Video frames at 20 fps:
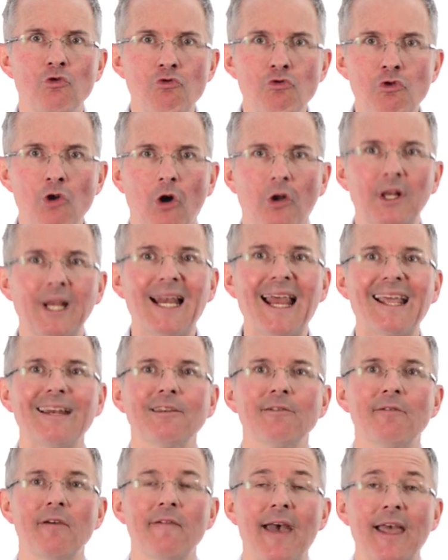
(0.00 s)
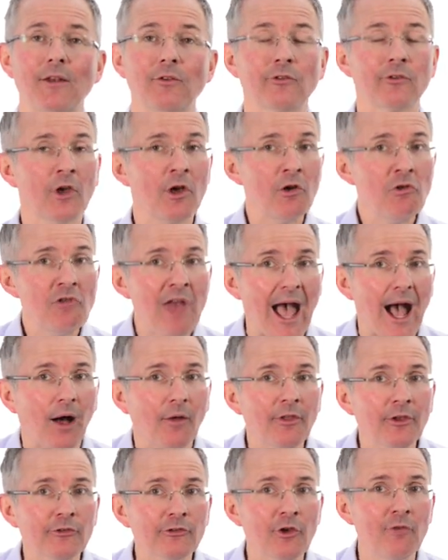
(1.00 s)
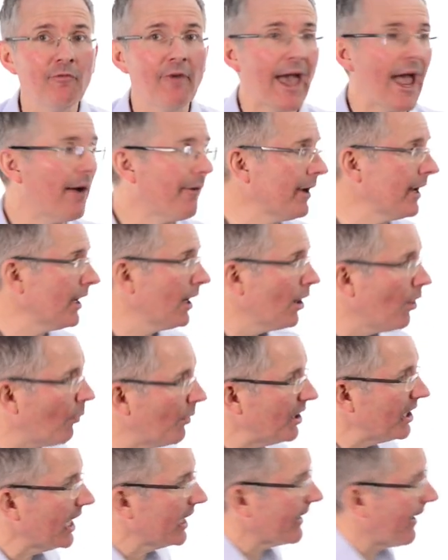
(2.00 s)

non-elective events. Now, this can vary. When you get